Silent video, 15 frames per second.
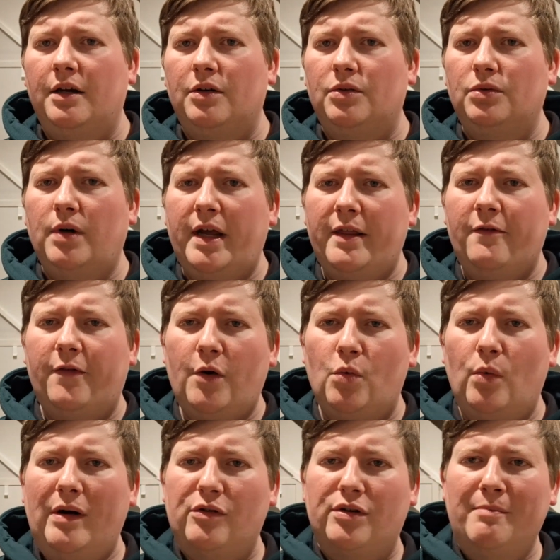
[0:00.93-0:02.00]
Right, folk,
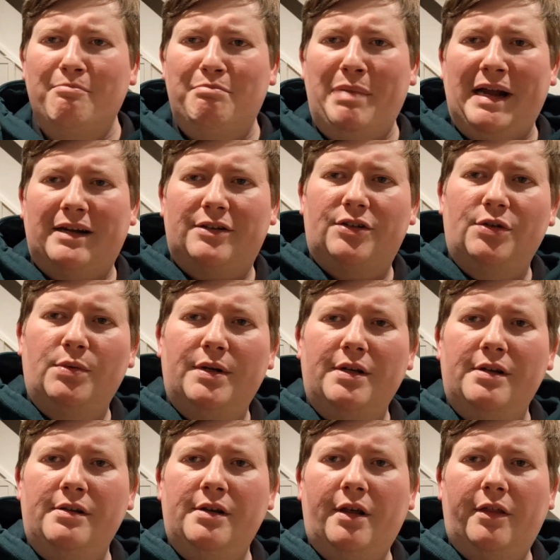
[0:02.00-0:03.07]
welcome back to
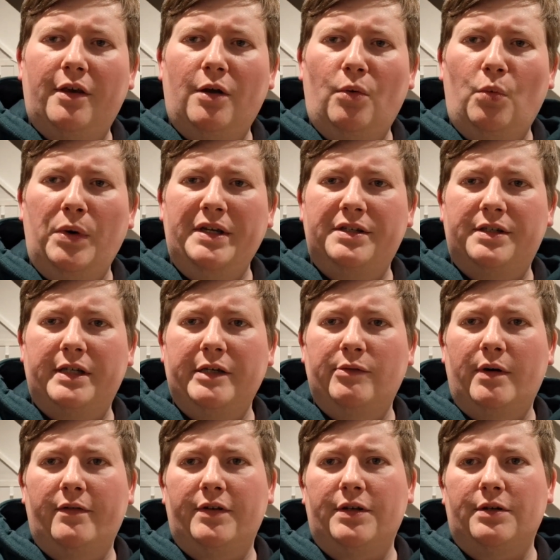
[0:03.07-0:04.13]
another whiskey
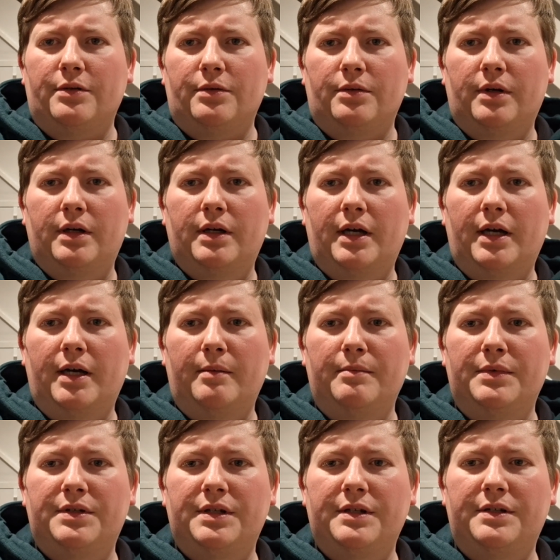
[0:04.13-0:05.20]
review.
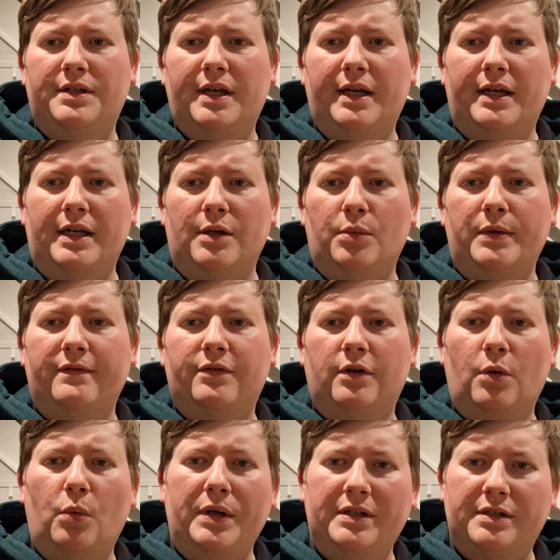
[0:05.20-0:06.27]
Today we've got a
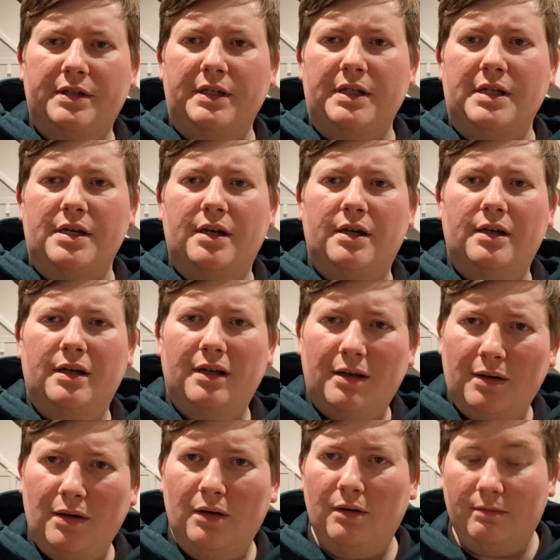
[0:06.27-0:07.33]
whiskey
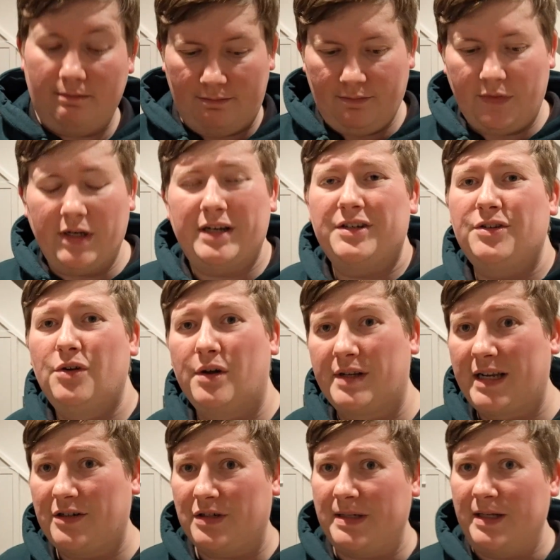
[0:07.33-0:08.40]
that is not
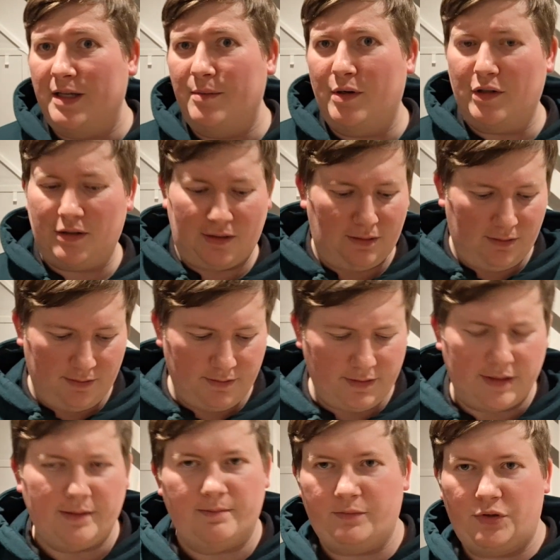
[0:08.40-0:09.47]
actually in the bottle
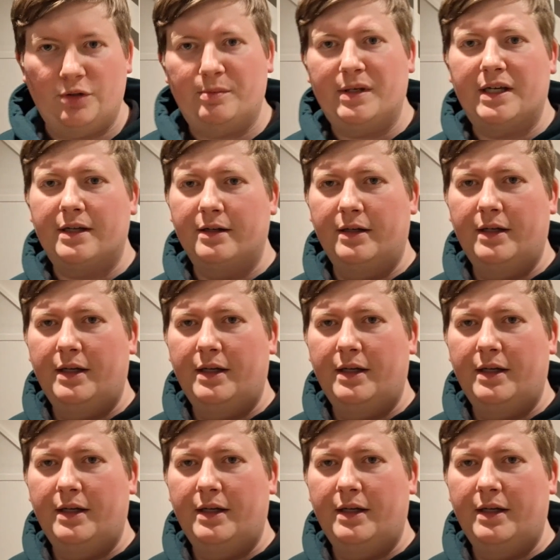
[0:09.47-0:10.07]
that should be in.